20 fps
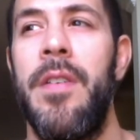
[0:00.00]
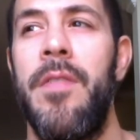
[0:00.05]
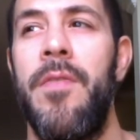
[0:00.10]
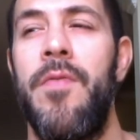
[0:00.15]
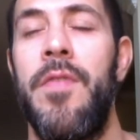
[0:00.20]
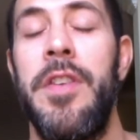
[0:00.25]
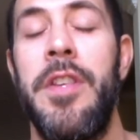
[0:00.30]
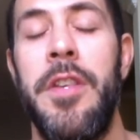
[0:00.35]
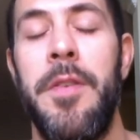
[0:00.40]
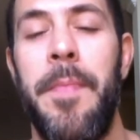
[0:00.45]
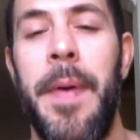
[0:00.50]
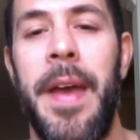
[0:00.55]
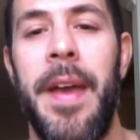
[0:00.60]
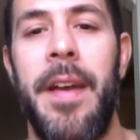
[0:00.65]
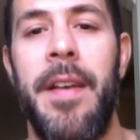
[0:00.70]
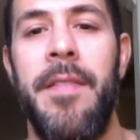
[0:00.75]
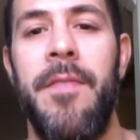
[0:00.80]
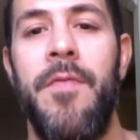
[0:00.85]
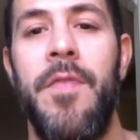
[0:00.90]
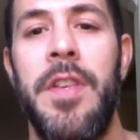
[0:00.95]

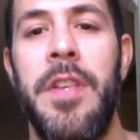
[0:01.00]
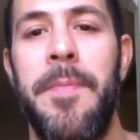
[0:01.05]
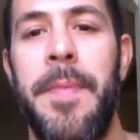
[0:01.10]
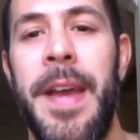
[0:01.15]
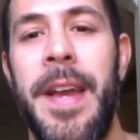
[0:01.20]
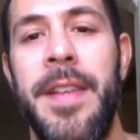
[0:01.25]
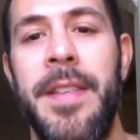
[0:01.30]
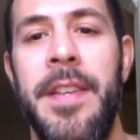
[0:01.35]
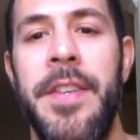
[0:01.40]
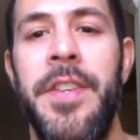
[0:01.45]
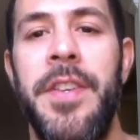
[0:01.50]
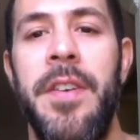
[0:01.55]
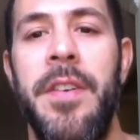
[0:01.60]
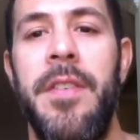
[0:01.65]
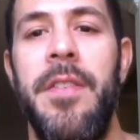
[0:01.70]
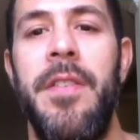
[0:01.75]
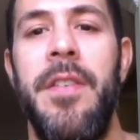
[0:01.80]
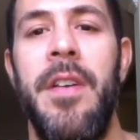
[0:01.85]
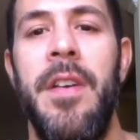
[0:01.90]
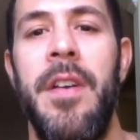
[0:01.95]
Respect each
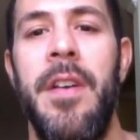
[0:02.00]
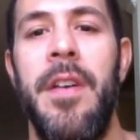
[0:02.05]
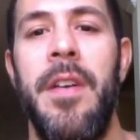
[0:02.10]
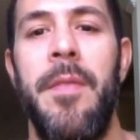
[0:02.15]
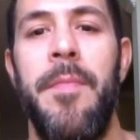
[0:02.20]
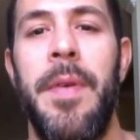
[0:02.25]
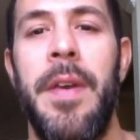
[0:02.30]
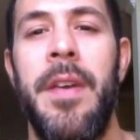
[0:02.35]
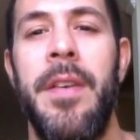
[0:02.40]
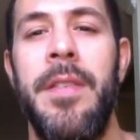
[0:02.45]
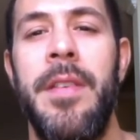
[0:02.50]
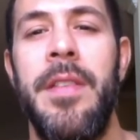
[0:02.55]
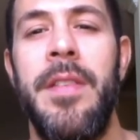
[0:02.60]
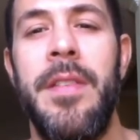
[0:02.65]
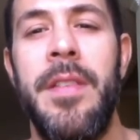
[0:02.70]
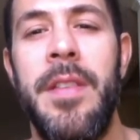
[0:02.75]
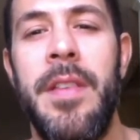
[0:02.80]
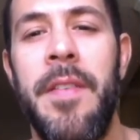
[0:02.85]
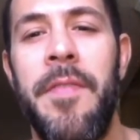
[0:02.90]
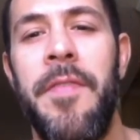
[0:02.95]
other. Because it's
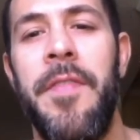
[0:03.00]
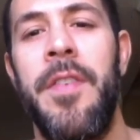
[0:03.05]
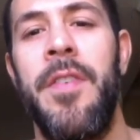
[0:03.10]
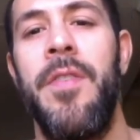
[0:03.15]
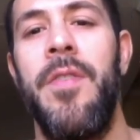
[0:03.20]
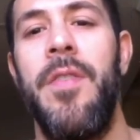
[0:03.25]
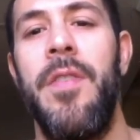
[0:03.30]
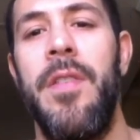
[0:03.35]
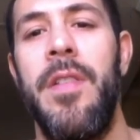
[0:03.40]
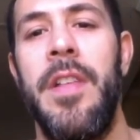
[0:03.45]
difficult,